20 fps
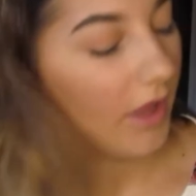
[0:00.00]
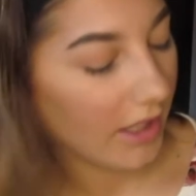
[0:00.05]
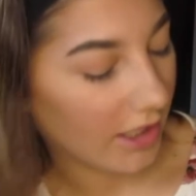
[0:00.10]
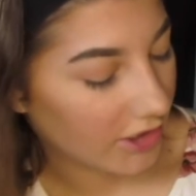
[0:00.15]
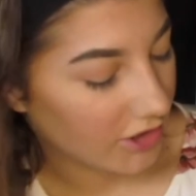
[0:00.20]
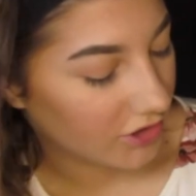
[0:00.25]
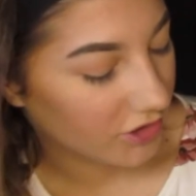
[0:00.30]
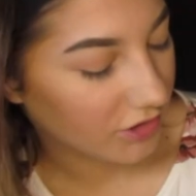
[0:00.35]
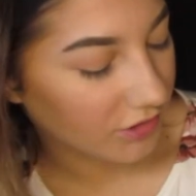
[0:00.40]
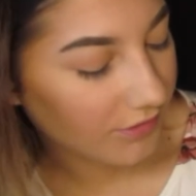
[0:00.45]

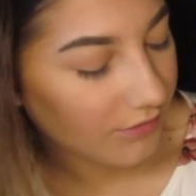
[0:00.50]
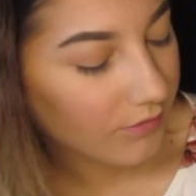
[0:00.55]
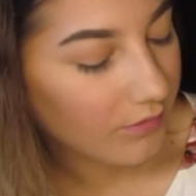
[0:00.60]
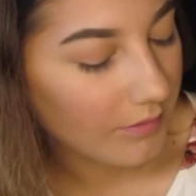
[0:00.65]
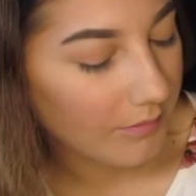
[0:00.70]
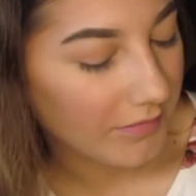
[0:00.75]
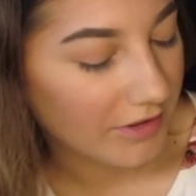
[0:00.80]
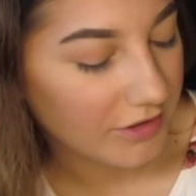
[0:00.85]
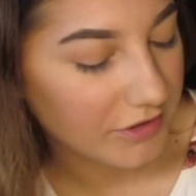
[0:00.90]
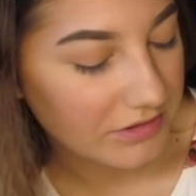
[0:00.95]
I just don't know what
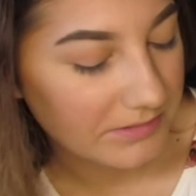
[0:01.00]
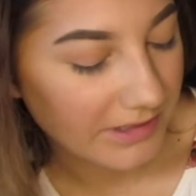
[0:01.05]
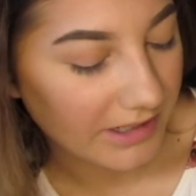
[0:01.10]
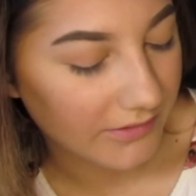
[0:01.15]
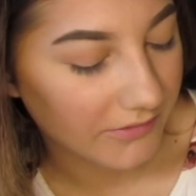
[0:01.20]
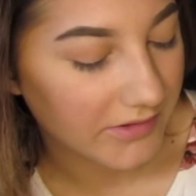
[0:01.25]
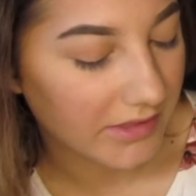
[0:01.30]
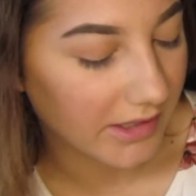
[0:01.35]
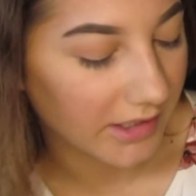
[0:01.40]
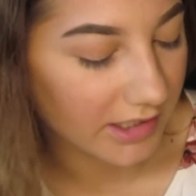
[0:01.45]
I'm gonna do about
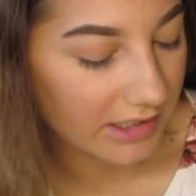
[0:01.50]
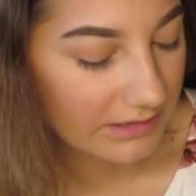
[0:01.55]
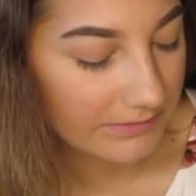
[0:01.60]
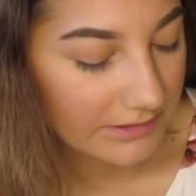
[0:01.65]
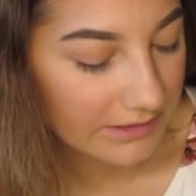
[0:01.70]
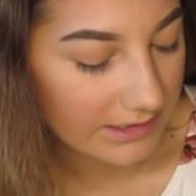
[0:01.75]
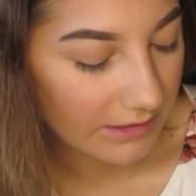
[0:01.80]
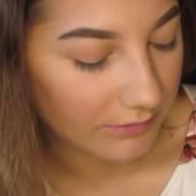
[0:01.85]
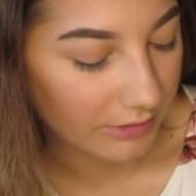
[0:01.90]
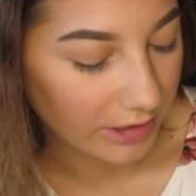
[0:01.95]
everything else
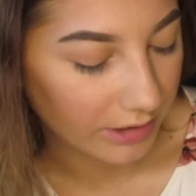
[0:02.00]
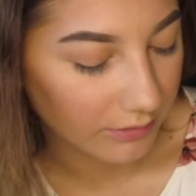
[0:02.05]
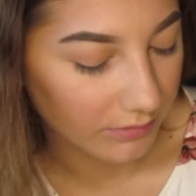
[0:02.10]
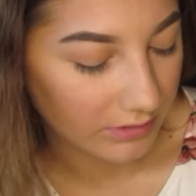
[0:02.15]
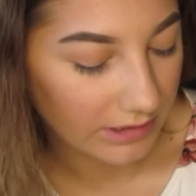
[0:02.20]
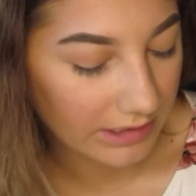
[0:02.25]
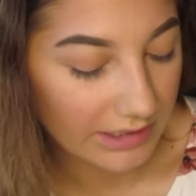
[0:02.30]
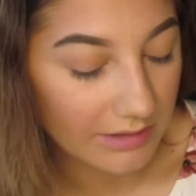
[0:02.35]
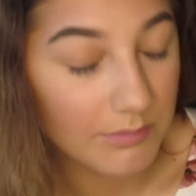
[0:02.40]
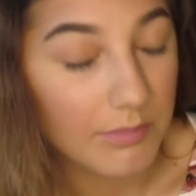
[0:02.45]
because I really
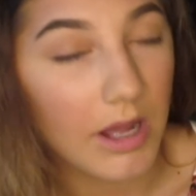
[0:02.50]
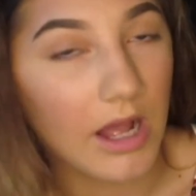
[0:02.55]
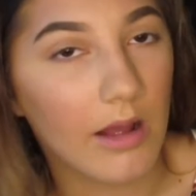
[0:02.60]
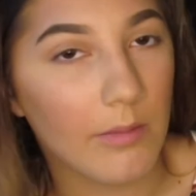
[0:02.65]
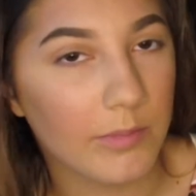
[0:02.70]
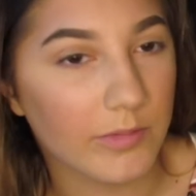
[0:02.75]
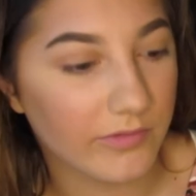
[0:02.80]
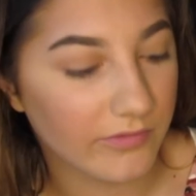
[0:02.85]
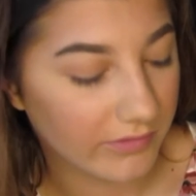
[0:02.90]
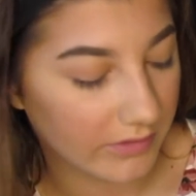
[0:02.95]
want like a
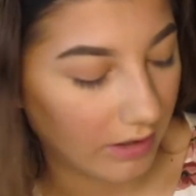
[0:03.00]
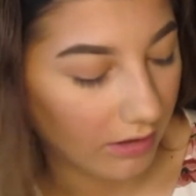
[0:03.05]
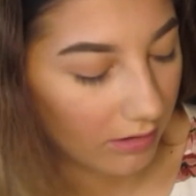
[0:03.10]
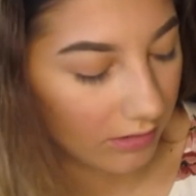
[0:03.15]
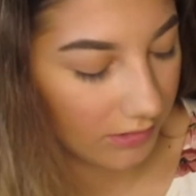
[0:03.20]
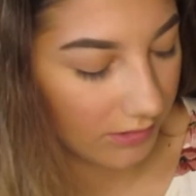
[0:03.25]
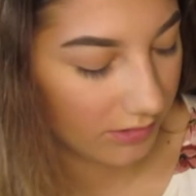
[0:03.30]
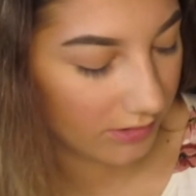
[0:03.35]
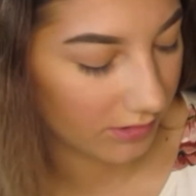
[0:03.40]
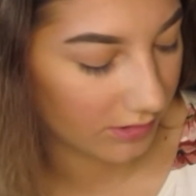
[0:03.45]
pop of
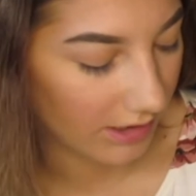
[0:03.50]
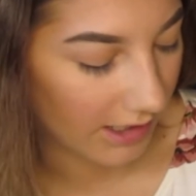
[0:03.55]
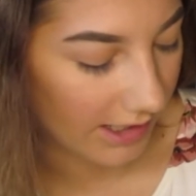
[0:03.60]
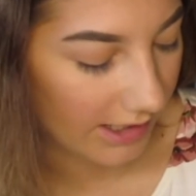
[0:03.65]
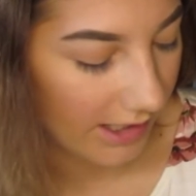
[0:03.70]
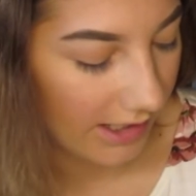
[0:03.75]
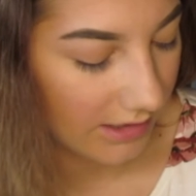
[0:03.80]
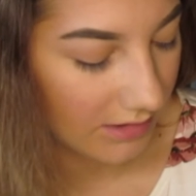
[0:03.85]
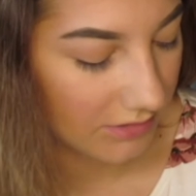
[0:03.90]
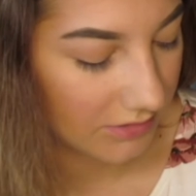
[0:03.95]
color. I
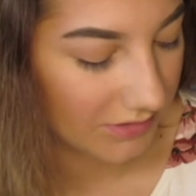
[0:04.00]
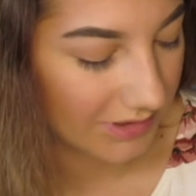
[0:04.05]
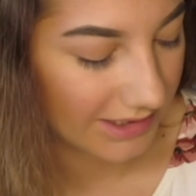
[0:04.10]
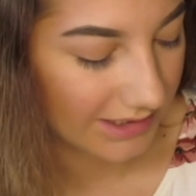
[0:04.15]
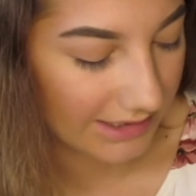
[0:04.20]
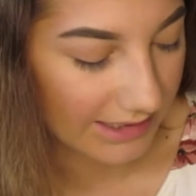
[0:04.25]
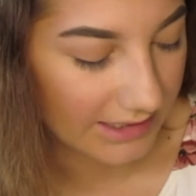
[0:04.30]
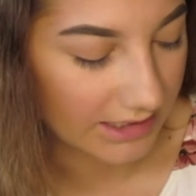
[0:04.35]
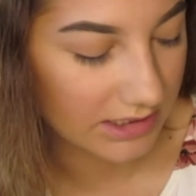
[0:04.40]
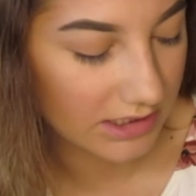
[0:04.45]
hate
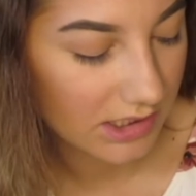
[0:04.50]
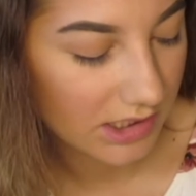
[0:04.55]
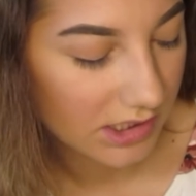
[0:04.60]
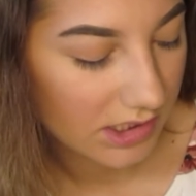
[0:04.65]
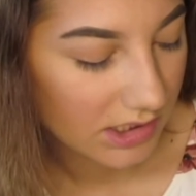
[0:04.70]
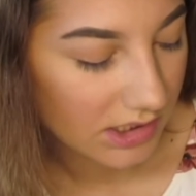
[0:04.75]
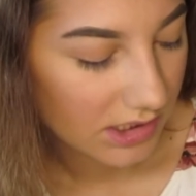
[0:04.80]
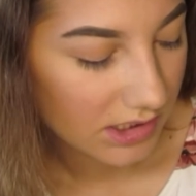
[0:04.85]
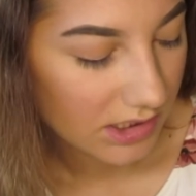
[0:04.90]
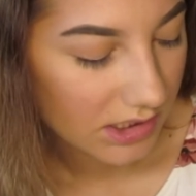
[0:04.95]
doing like
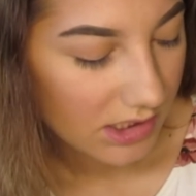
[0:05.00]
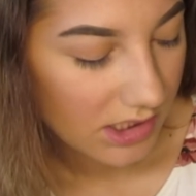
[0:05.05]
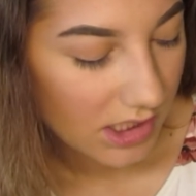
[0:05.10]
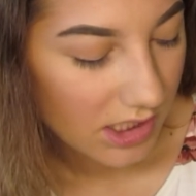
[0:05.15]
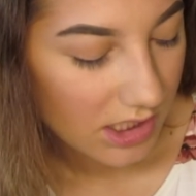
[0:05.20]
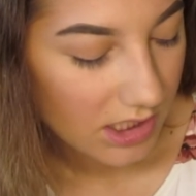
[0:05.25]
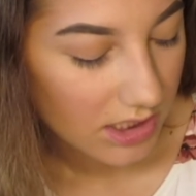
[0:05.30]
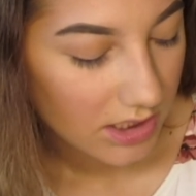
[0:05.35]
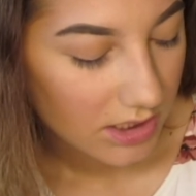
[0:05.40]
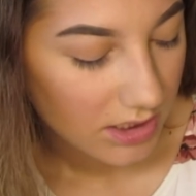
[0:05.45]

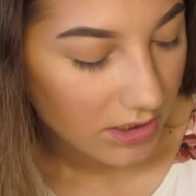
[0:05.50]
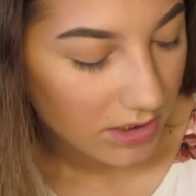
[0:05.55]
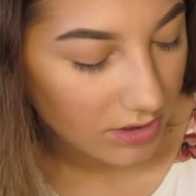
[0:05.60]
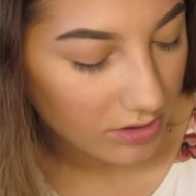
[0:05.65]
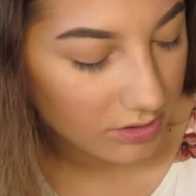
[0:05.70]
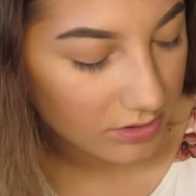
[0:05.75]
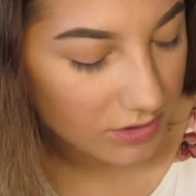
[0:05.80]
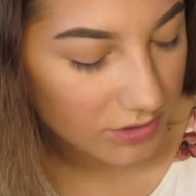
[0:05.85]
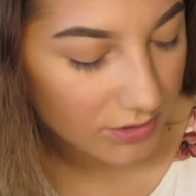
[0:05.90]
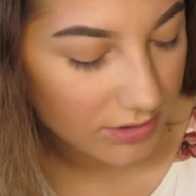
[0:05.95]

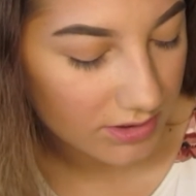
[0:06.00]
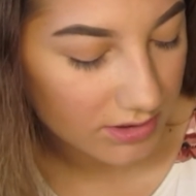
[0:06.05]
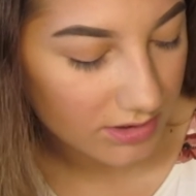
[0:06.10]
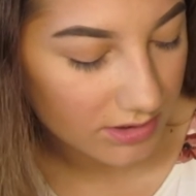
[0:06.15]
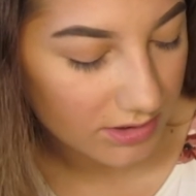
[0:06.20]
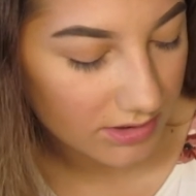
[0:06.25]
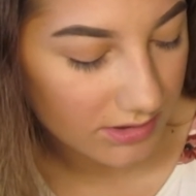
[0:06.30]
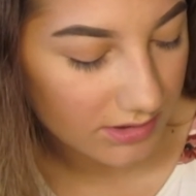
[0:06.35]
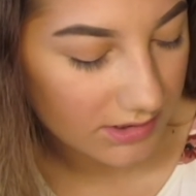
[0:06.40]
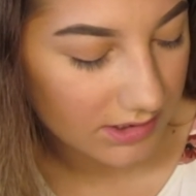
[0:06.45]

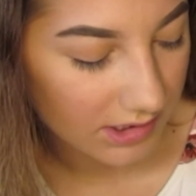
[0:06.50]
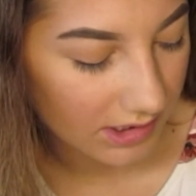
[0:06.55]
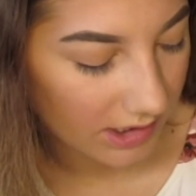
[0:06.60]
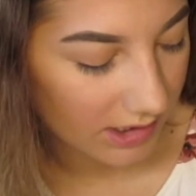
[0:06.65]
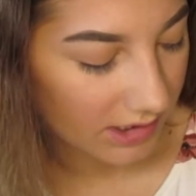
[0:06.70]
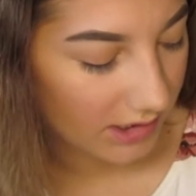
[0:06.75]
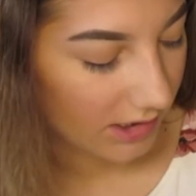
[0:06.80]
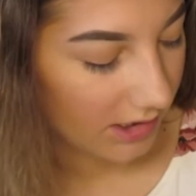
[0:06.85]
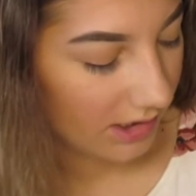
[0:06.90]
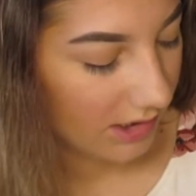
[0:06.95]
neutrals,
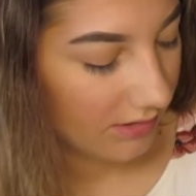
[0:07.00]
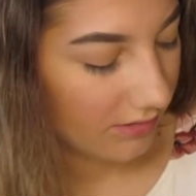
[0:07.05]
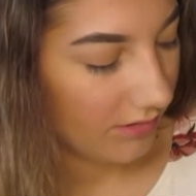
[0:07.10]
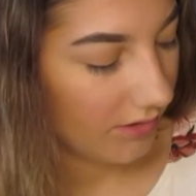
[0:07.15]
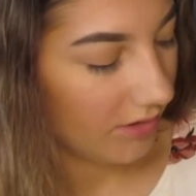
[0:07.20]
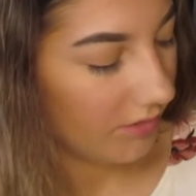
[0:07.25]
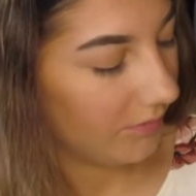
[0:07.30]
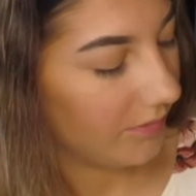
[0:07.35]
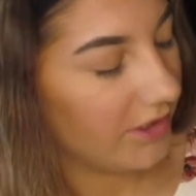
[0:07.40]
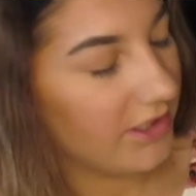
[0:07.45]
like, I don't
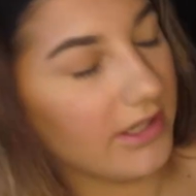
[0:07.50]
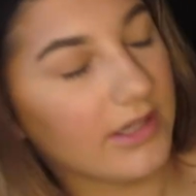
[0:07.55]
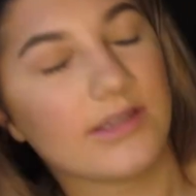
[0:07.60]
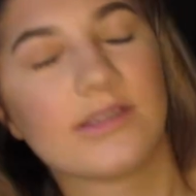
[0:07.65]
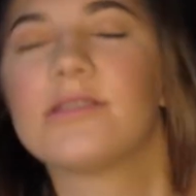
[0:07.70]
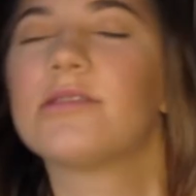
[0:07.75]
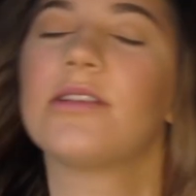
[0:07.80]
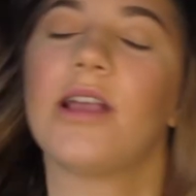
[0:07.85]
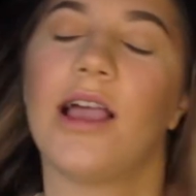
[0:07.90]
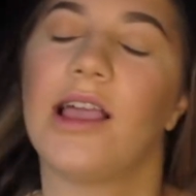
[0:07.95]
know,
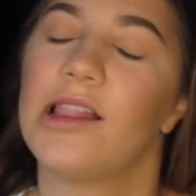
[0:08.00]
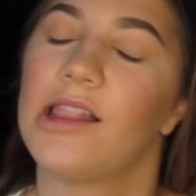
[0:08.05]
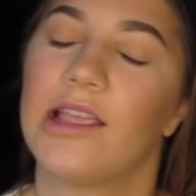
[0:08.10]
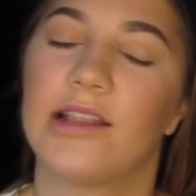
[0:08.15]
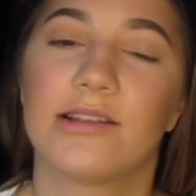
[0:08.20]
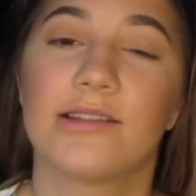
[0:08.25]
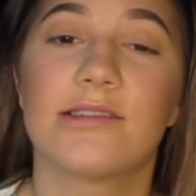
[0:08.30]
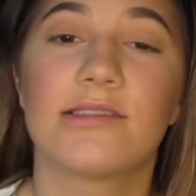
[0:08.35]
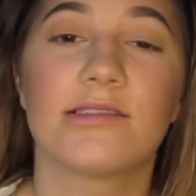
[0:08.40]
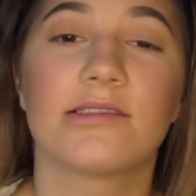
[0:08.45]
because I
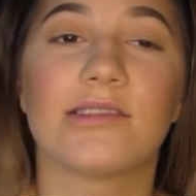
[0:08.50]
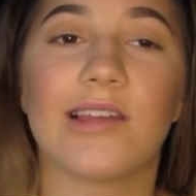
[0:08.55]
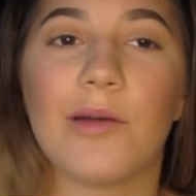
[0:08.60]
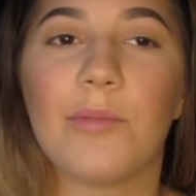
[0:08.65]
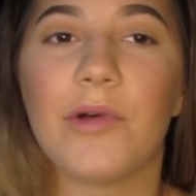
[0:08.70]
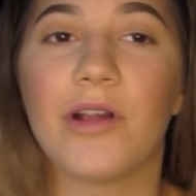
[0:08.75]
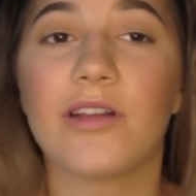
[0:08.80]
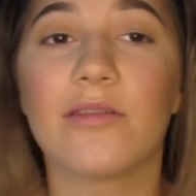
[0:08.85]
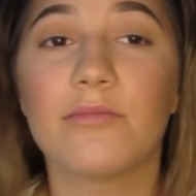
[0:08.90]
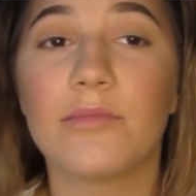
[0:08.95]
like to
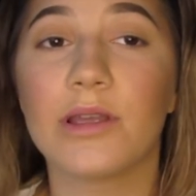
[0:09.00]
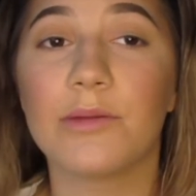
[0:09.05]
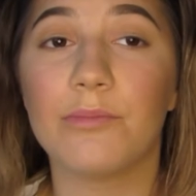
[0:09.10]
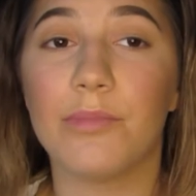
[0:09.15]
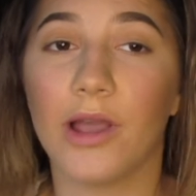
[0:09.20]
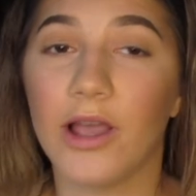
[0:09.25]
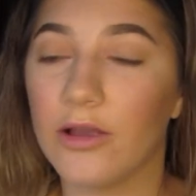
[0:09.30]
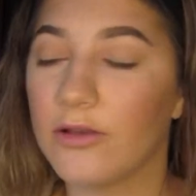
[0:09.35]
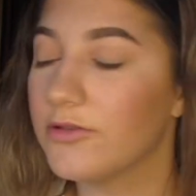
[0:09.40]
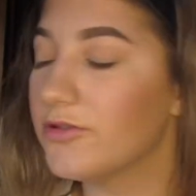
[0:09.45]
step out of my
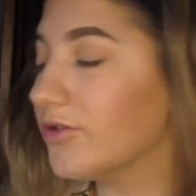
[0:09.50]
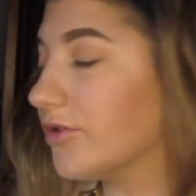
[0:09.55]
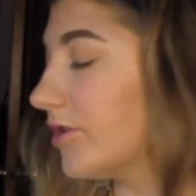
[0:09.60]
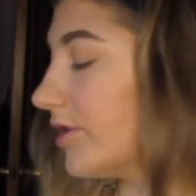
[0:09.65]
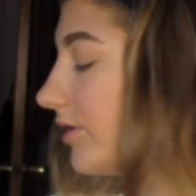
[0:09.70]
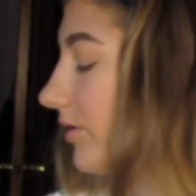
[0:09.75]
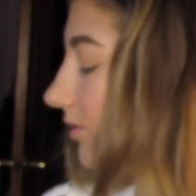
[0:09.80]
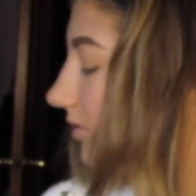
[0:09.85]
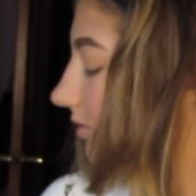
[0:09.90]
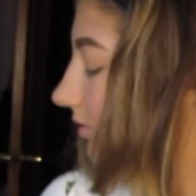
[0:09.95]

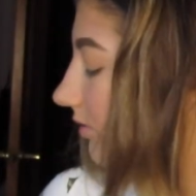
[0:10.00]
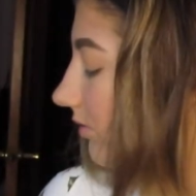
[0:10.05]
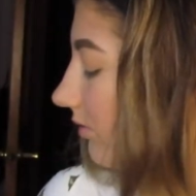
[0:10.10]
boundaries.